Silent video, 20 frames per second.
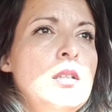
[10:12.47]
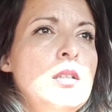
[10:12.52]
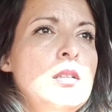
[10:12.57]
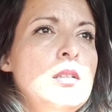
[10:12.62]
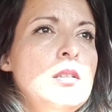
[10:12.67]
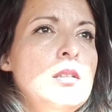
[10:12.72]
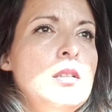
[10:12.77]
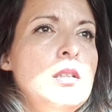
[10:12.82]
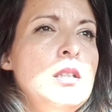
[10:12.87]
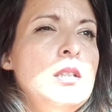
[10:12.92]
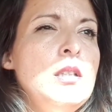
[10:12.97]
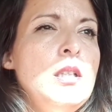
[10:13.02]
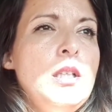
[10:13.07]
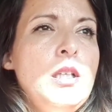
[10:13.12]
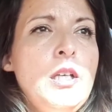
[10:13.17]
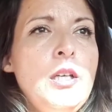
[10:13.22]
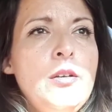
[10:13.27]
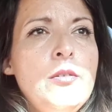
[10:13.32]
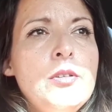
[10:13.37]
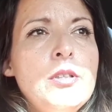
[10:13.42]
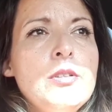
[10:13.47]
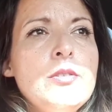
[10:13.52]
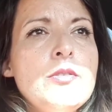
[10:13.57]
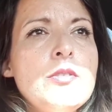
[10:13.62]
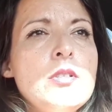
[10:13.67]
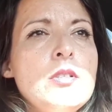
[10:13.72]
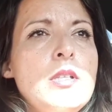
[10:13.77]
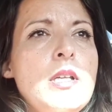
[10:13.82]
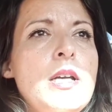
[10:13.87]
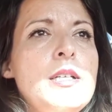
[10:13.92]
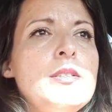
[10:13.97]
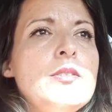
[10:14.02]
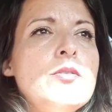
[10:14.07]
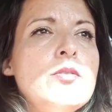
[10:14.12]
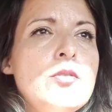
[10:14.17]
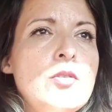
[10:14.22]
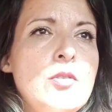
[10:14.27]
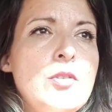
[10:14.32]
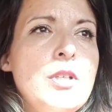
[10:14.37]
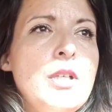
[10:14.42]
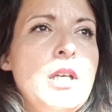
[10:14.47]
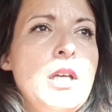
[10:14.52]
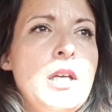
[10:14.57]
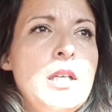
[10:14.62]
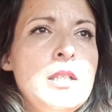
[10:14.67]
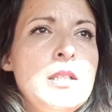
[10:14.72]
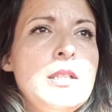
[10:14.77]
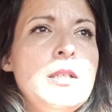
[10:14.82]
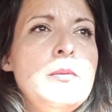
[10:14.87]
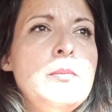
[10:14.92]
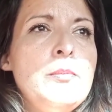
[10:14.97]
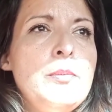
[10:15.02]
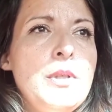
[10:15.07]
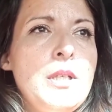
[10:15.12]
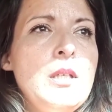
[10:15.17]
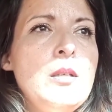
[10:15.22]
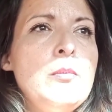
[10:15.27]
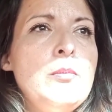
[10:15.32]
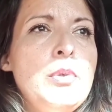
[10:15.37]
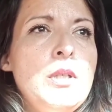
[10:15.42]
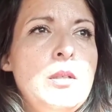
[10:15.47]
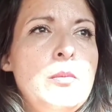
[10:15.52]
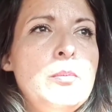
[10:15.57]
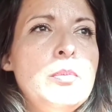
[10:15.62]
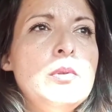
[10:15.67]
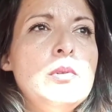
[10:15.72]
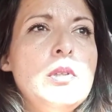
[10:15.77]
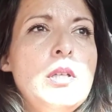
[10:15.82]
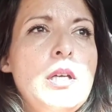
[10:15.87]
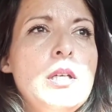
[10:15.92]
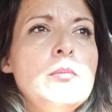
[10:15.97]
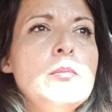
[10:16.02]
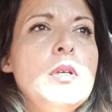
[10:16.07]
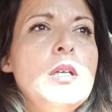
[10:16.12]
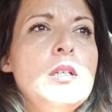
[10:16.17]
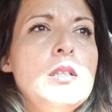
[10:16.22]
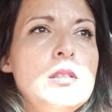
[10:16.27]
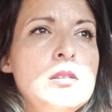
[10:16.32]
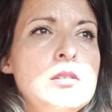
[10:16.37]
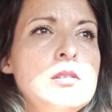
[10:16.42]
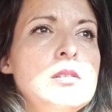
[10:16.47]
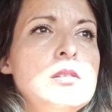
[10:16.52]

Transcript: And the heroes in that story end up being people like my uncle.